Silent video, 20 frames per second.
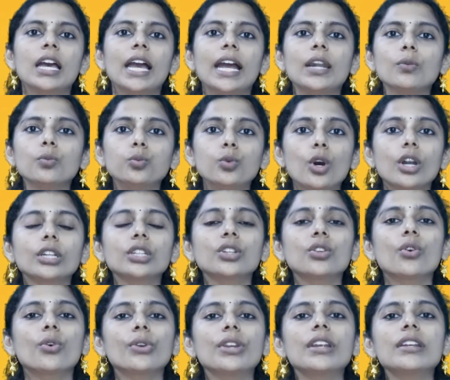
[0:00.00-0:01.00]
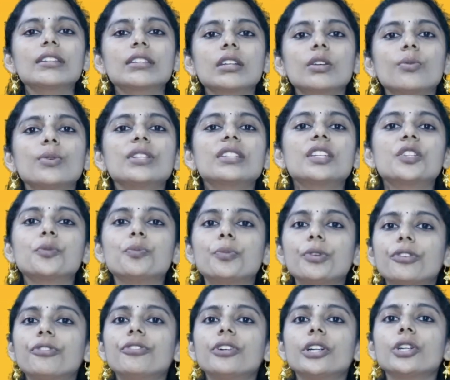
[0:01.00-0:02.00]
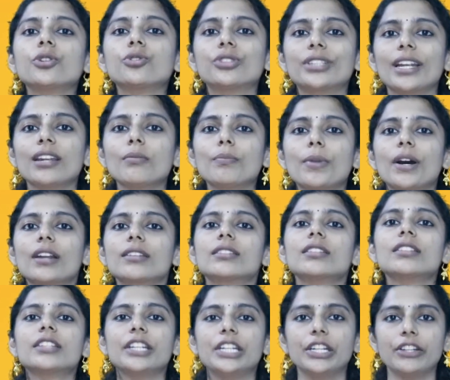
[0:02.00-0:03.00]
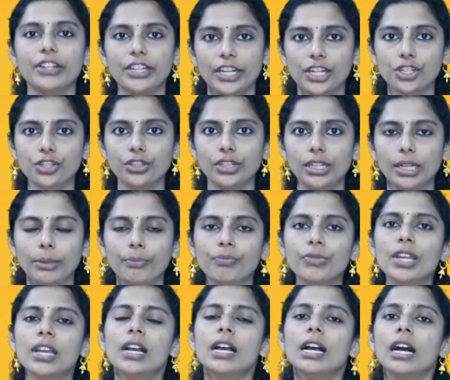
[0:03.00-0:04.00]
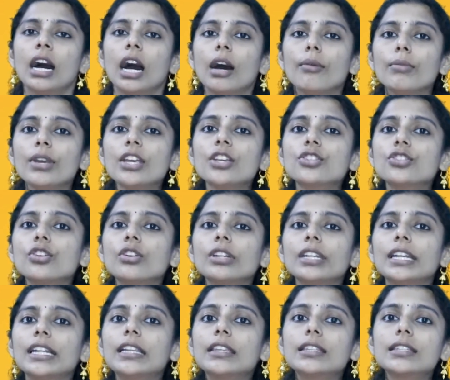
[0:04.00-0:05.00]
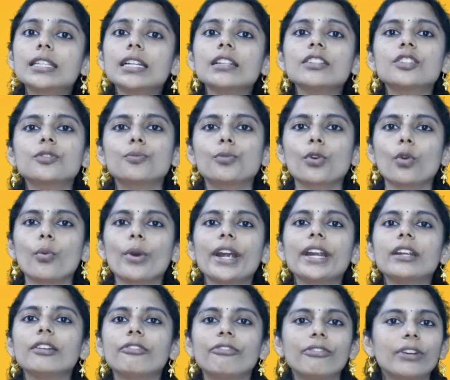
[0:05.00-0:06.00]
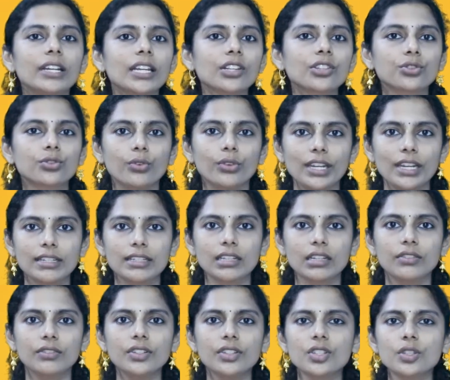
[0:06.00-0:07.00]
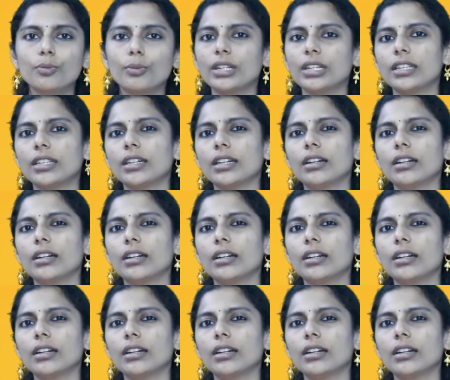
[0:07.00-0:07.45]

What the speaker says: And what courier service is preferred to send parcels internationally? Amazon itself provides FedEx courier service, but